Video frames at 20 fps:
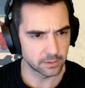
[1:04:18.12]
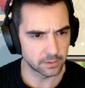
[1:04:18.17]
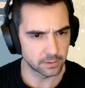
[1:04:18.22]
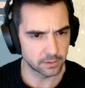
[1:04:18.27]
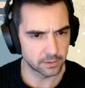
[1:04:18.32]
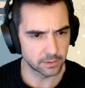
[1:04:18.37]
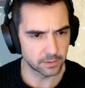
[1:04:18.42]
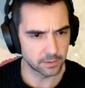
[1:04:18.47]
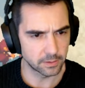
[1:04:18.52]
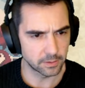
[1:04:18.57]

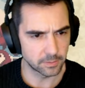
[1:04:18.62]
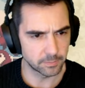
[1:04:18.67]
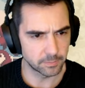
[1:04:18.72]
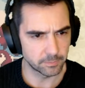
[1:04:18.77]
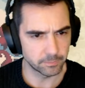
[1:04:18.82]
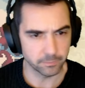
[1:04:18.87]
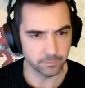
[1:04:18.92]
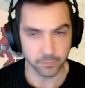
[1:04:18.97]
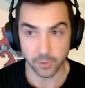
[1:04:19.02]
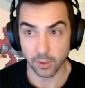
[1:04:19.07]

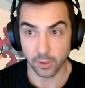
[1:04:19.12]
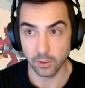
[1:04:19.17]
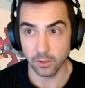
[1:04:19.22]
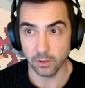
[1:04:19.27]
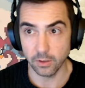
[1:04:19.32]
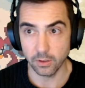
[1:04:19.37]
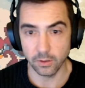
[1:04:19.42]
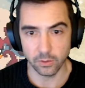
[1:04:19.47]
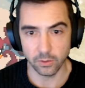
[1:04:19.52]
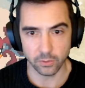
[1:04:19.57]
Um,
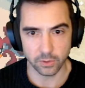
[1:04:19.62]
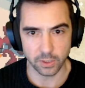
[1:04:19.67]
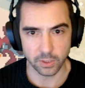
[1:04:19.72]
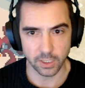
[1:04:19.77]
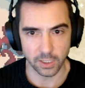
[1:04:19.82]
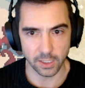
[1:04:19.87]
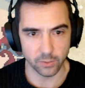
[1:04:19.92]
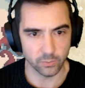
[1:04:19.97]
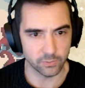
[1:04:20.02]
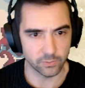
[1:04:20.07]

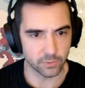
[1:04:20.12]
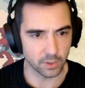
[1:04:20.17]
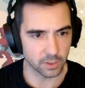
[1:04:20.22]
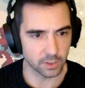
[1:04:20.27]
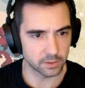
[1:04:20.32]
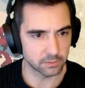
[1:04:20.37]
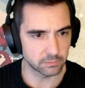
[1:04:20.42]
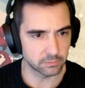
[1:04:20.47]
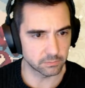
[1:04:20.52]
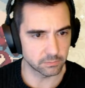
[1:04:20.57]
okay, and we've
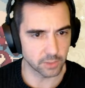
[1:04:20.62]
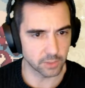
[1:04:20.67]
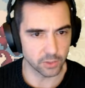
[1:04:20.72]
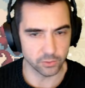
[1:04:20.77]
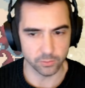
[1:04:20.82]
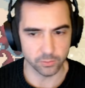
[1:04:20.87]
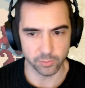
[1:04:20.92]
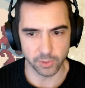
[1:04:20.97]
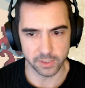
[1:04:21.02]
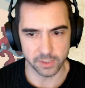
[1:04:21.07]
got
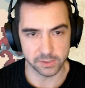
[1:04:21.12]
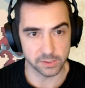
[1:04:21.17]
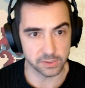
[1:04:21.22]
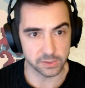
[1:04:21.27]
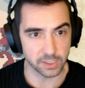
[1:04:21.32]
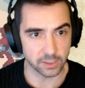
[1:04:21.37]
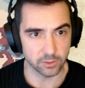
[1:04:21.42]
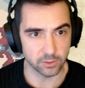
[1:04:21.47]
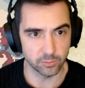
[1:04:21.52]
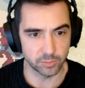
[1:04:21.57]
other places
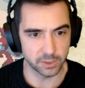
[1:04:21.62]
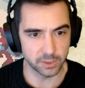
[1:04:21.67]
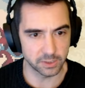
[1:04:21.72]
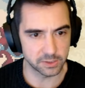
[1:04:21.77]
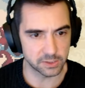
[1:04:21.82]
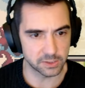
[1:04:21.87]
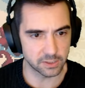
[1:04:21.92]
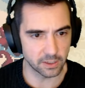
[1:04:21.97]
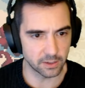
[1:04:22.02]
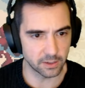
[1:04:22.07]
I can build
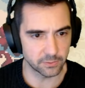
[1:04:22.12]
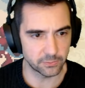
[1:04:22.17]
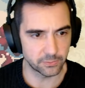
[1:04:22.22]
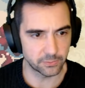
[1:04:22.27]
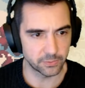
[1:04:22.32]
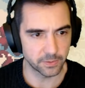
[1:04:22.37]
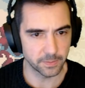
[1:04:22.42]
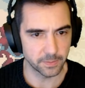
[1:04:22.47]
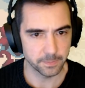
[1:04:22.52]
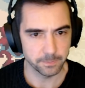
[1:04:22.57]
stuff.